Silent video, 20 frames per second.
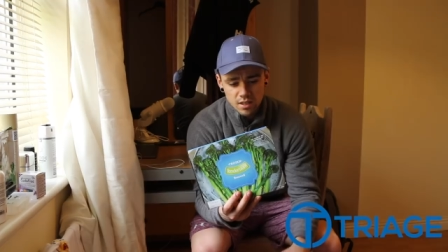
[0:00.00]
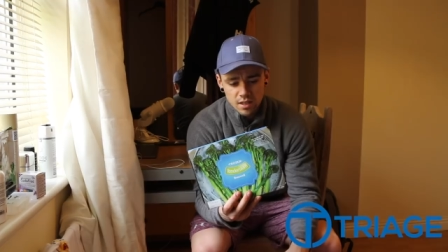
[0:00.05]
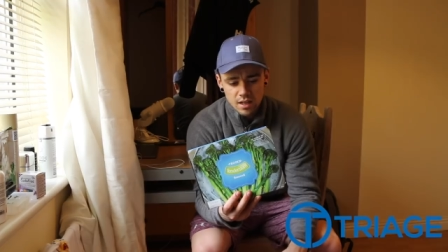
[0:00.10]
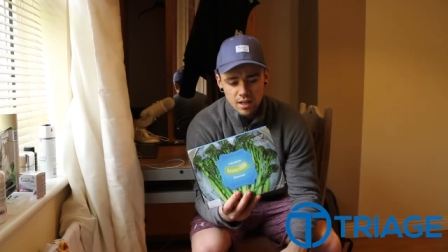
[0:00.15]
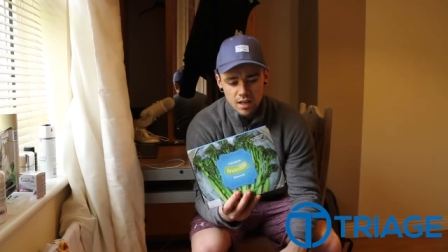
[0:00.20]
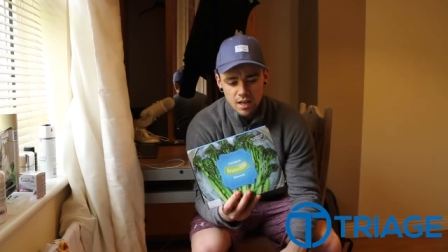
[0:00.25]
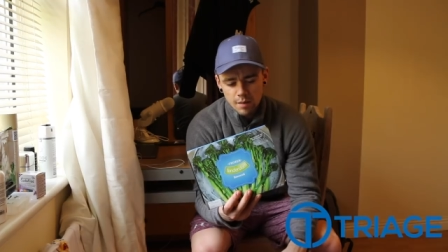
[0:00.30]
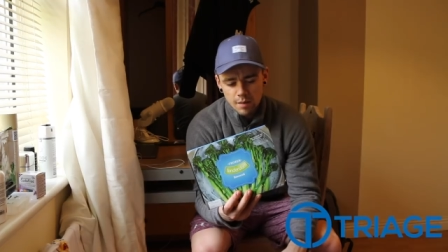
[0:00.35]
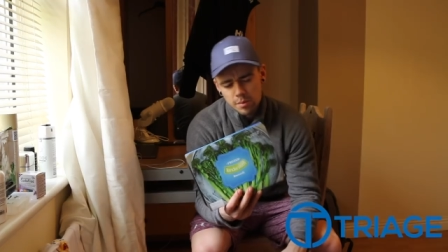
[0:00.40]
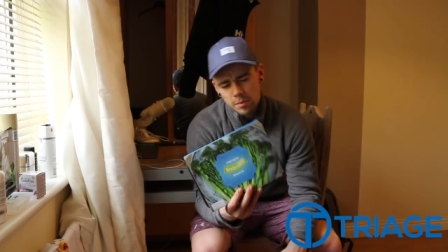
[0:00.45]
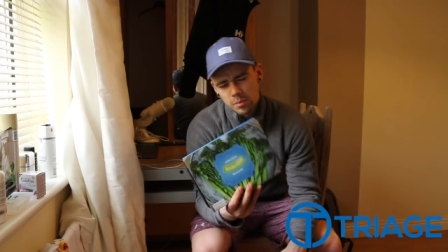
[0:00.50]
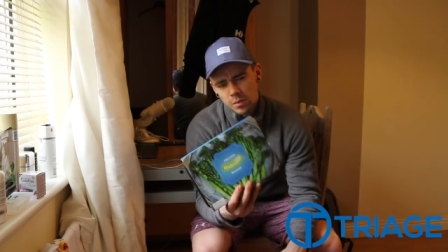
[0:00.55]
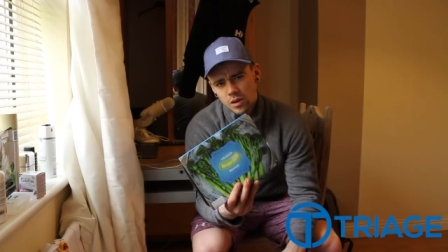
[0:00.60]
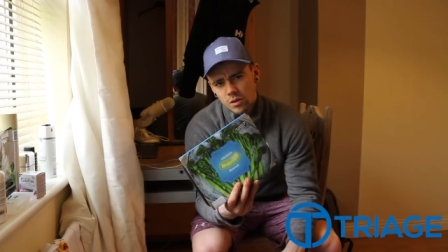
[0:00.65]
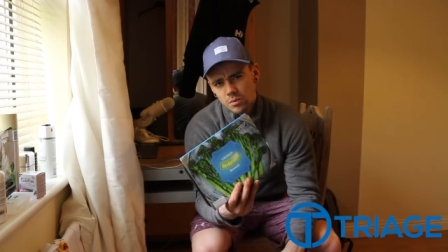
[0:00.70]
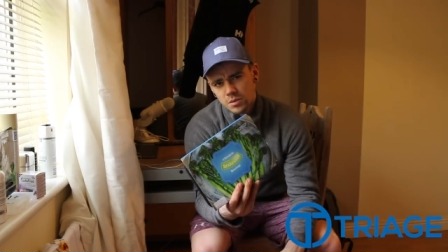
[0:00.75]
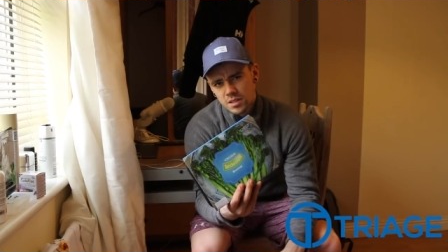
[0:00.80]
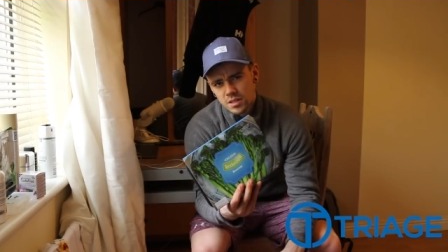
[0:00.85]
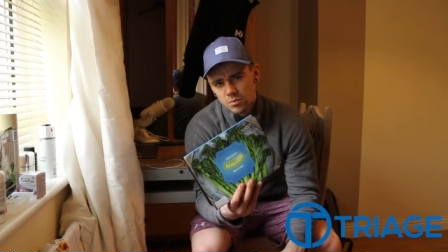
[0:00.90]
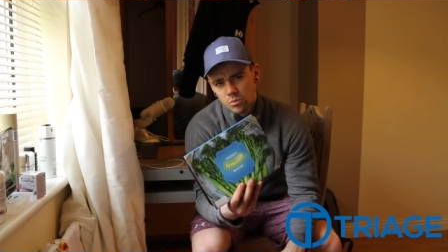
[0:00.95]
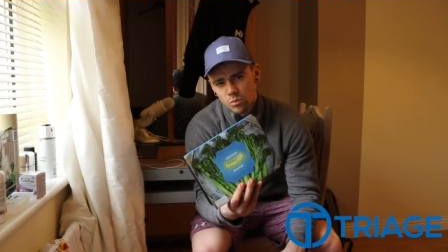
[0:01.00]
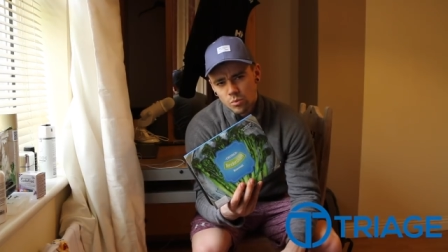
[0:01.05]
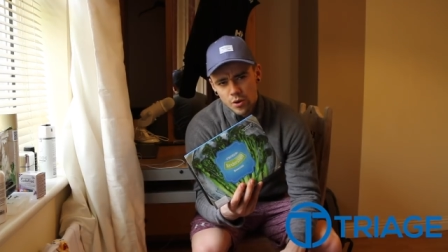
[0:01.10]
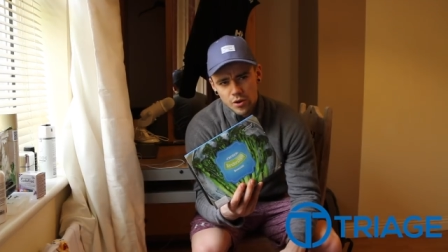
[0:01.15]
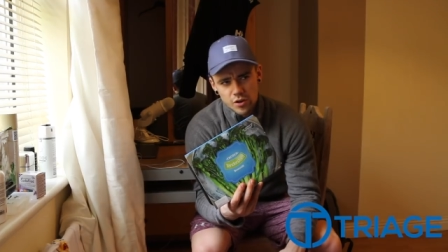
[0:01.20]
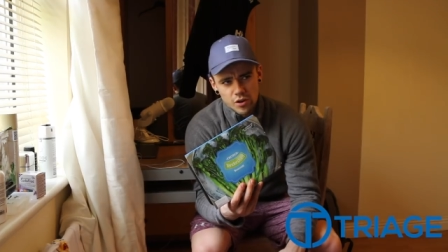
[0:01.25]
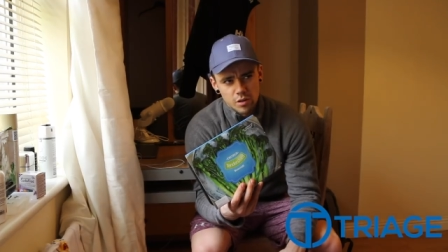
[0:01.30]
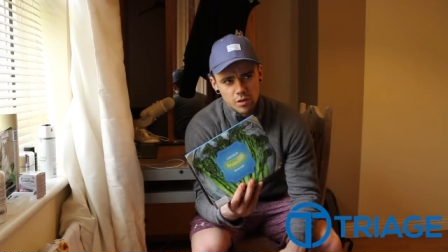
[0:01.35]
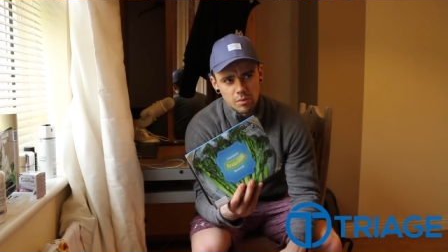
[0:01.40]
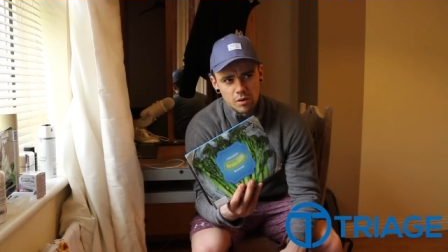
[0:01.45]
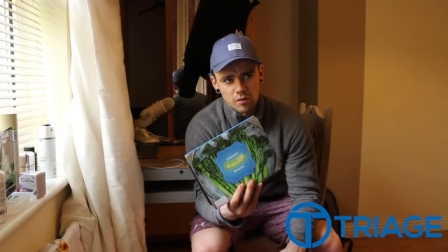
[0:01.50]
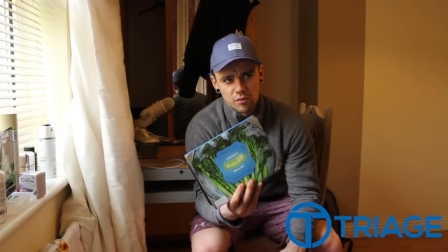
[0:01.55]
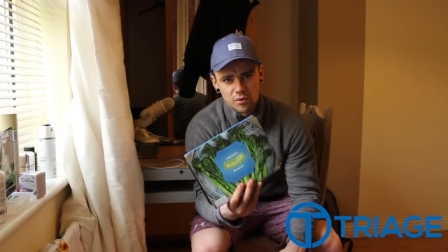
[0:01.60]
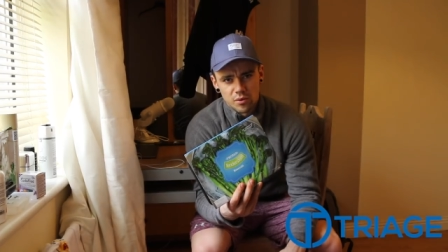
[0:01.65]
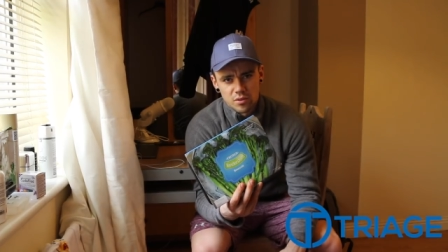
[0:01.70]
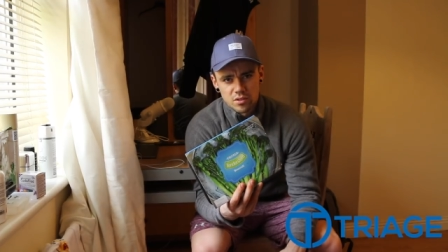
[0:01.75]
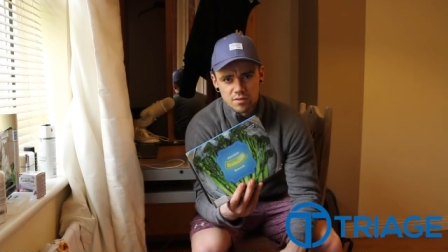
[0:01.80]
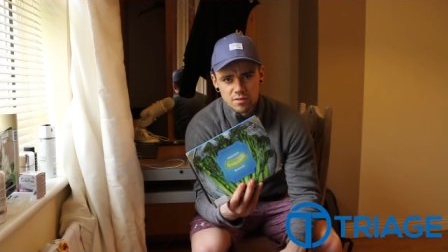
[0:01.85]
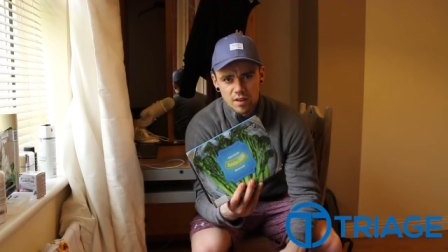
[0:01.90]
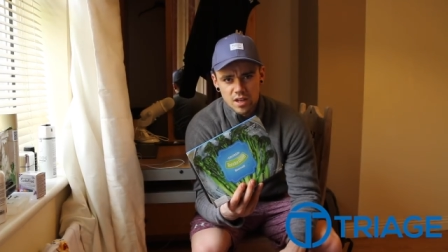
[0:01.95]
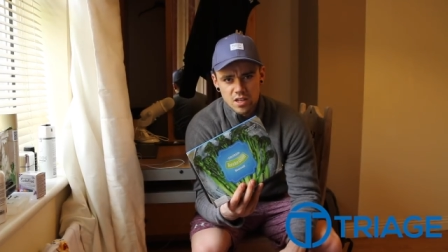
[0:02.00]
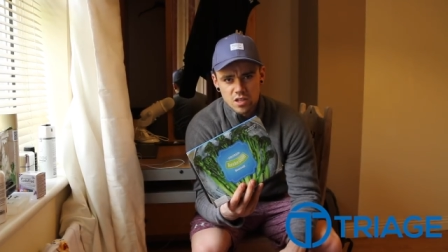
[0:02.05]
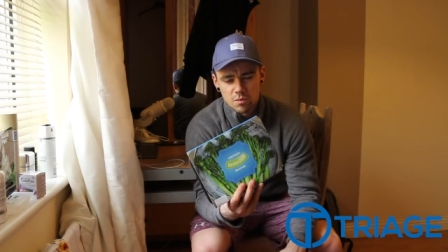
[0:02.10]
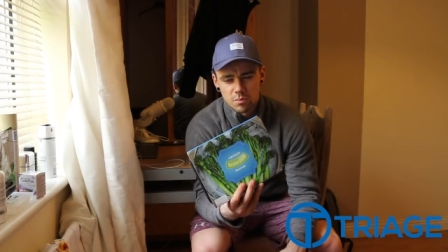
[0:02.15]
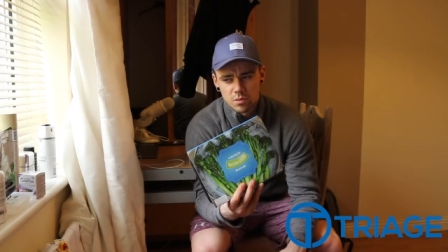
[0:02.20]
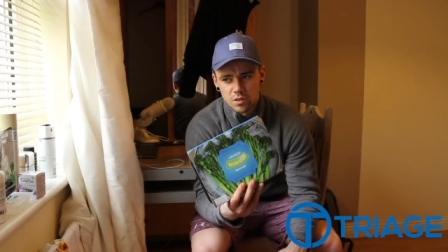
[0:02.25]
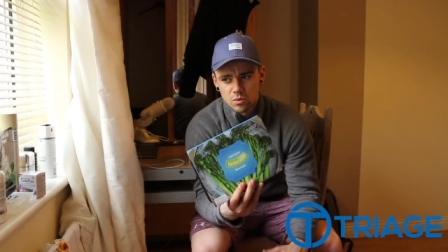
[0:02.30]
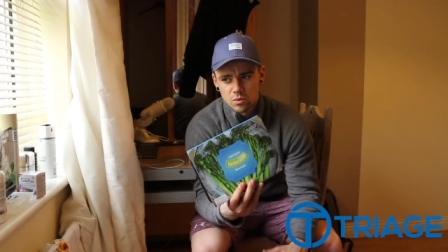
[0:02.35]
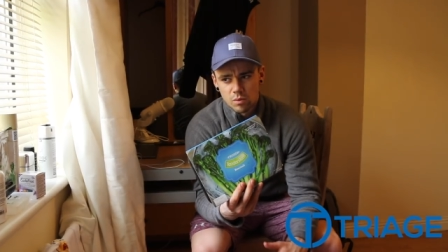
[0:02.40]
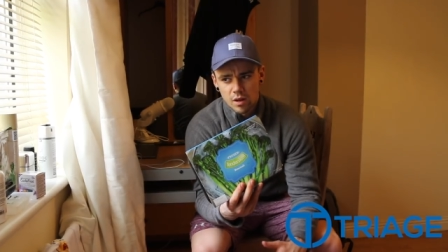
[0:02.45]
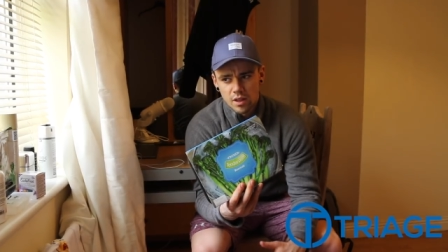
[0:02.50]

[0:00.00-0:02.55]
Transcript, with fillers: And uh, people always wonder about frozen vegetables,